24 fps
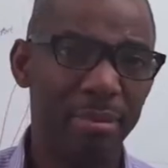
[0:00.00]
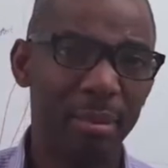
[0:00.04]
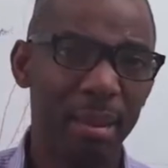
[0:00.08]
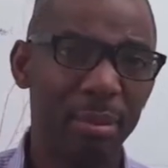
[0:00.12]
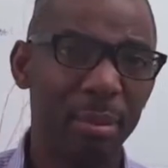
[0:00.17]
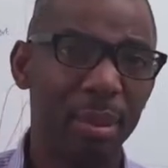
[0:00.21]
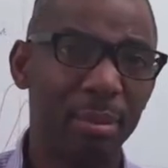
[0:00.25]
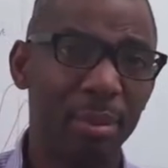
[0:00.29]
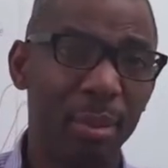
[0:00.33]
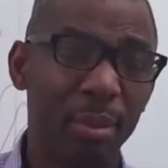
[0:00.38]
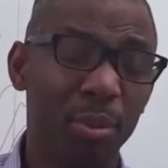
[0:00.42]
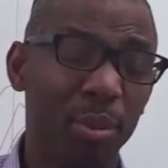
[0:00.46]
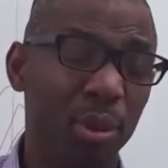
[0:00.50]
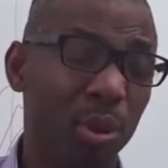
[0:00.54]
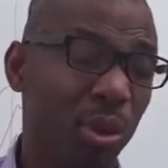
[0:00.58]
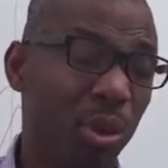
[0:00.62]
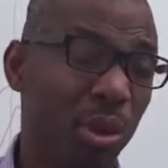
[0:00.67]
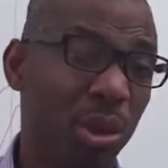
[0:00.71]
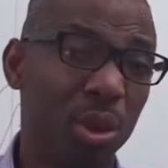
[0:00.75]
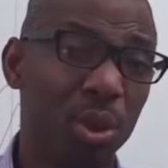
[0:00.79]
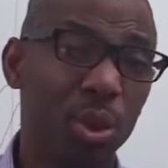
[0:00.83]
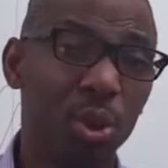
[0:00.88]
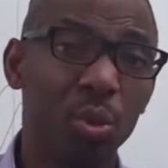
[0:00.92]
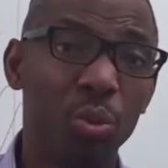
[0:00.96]
maybe people you
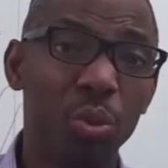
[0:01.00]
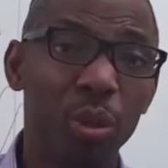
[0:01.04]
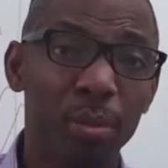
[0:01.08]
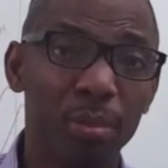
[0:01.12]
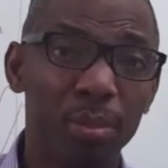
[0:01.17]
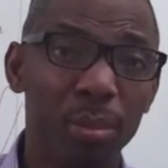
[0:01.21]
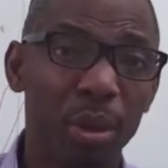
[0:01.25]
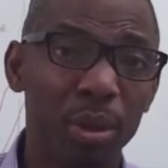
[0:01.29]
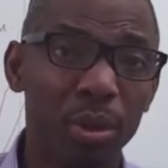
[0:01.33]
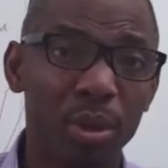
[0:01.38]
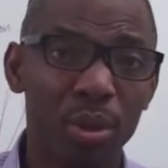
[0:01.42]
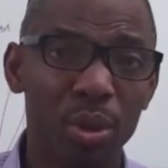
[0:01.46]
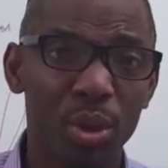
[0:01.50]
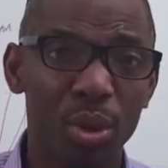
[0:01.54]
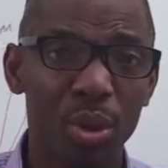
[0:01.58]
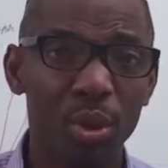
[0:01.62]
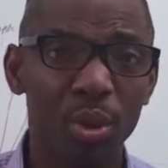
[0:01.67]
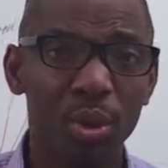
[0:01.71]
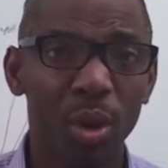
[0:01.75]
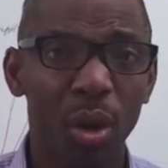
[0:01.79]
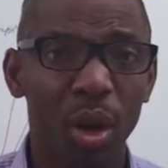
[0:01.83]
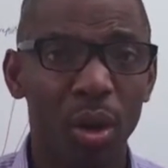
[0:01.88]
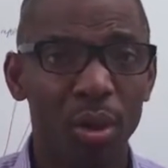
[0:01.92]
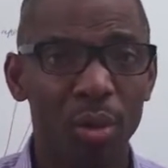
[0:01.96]
need to report
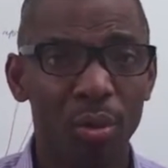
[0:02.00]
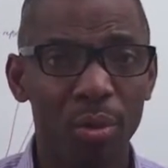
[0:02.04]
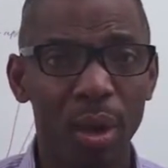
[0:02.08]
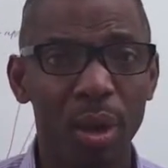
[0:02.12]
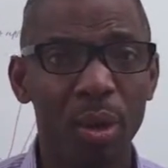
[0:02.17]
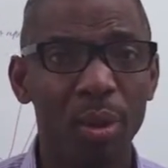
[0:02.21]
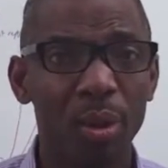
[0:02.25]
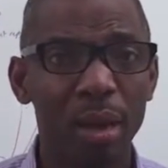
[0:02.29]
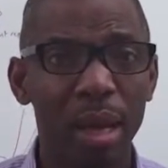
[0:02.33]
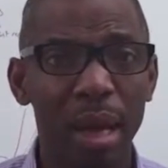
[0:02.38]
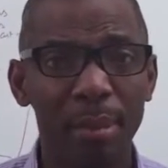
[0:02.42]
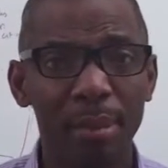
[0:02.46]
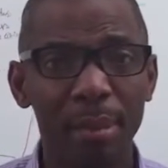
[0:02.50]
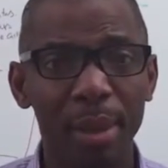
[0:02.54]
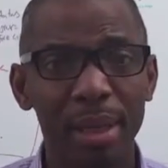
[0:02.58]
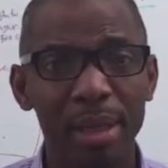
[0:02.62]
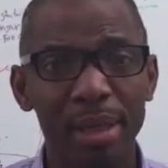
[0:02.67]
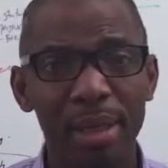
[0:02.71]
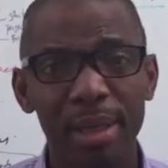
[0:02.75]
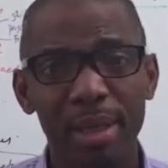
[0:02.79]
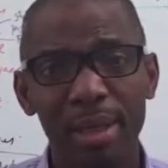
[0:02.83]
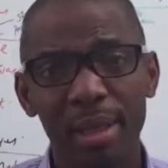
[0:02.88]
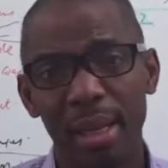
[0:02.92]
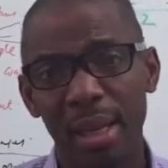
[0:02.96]
to on a regular
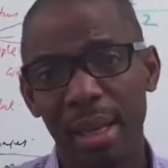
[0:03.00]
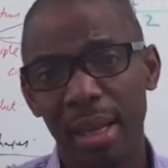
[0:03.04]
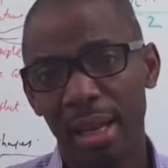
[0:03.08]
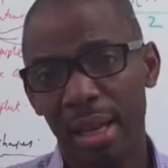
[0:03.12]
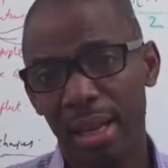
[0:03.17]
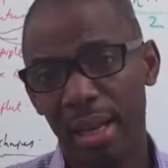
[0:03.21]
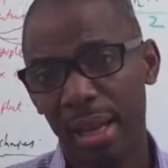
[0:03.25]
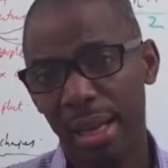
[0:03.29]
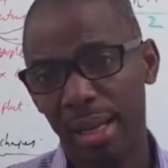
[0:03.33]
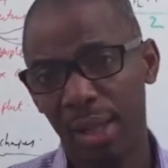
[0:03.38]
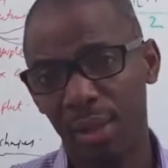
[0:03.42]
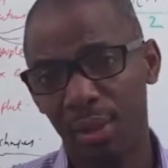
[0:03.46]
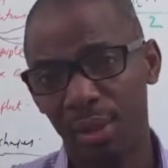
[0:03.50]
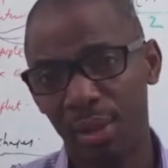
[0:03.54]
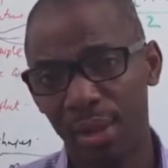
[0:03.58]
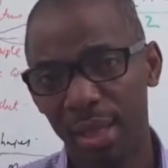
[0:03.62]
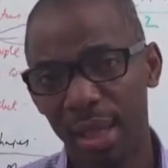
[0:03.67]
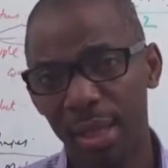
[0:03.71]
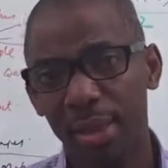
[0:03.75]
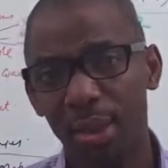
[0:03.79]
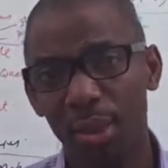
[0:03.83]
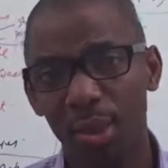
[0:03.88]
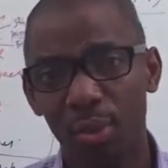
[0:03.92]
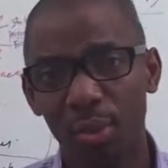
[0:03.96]
basis, like your
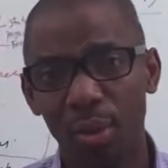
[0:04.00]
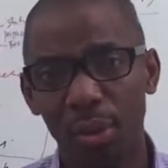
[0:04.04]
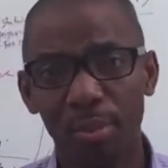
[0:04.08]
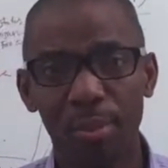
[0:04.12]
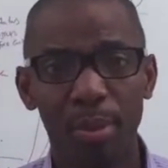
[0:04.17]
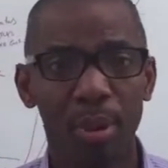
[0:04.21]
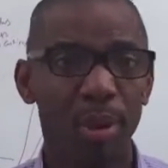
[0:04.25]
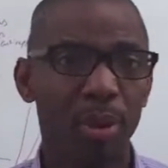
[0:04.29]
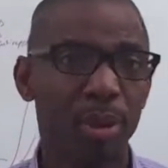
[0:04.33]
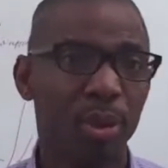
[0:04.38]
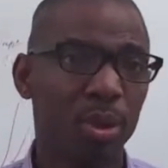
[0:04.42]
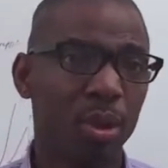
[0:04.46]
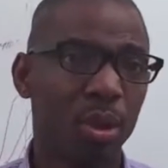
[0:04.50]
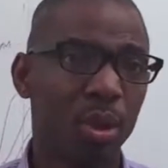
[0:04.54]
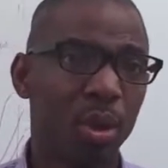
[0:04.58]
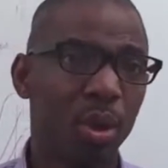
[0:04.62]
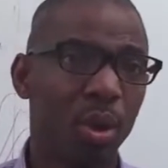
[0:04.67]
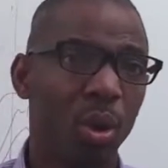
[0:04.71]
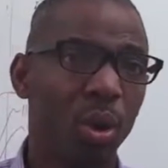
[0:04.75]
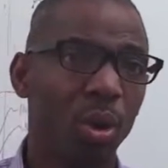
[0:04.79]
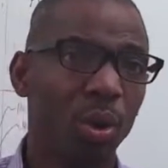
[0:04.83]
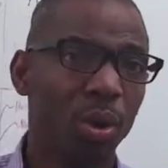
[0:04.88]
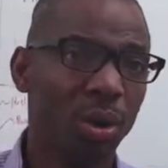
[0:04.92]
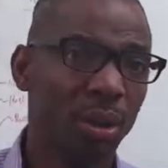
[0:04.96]
status reports,
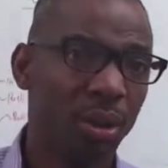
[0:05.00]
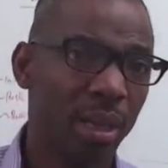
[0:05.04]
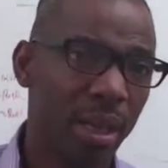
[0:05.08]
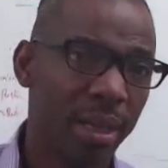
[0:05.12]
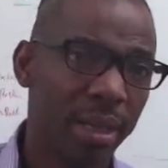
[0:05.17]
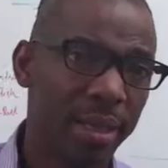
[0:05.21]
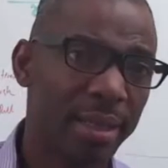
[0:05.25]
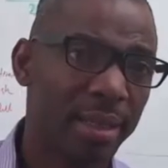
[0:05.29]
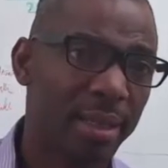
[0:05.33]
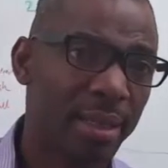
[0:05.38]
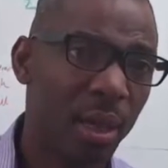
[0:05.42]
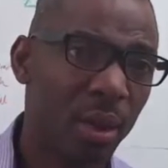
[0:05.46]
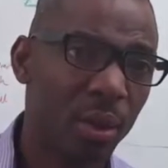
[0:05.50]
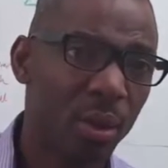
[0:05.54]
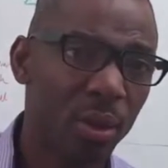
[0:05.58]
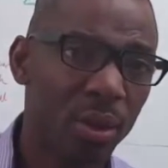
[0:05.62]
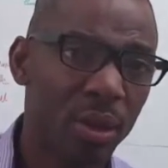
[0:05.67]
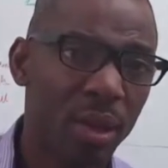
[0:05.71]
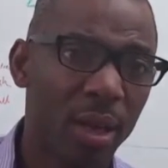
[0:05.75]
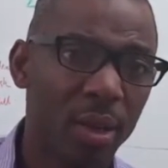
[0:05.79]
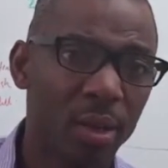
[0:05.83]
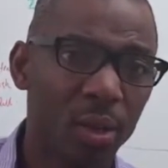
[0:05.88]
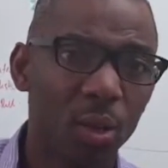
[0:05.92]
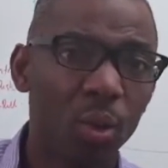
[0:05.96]
or certain
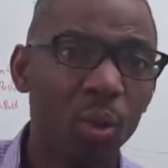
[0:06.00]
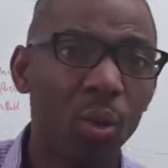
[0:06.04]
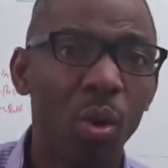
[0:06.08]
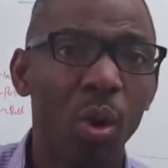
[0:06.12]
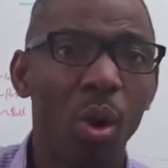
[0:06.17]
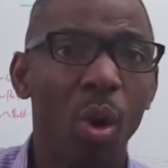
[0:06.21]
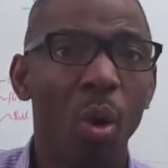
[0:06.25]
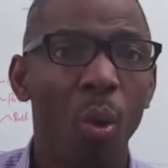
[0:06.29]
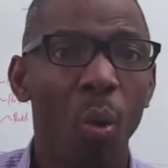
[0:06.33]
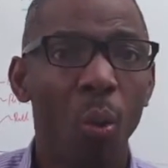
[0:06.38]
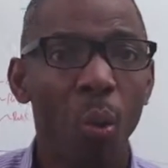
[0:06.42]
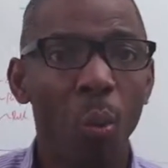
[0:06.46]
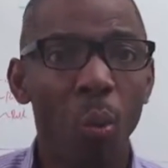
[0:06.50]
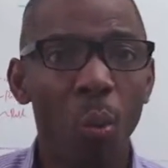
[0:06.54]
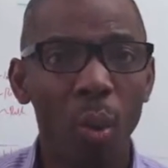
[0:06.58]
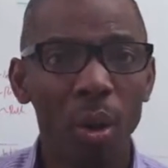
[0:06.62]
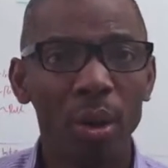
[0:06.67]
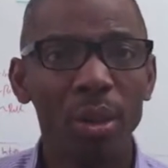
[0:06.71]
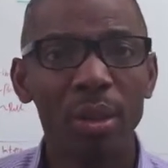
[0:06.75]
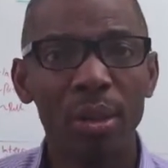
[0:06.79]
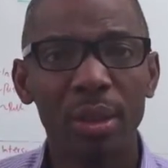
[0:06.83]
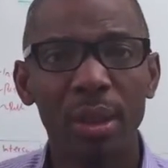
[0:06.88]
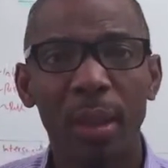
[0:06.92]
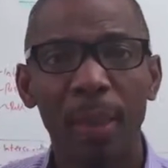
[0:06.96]
stakeholders who
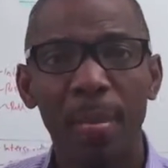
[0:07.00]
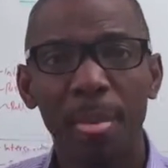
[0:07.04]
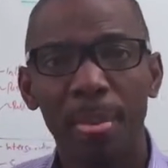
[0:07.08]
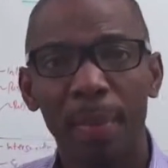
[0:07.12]
want,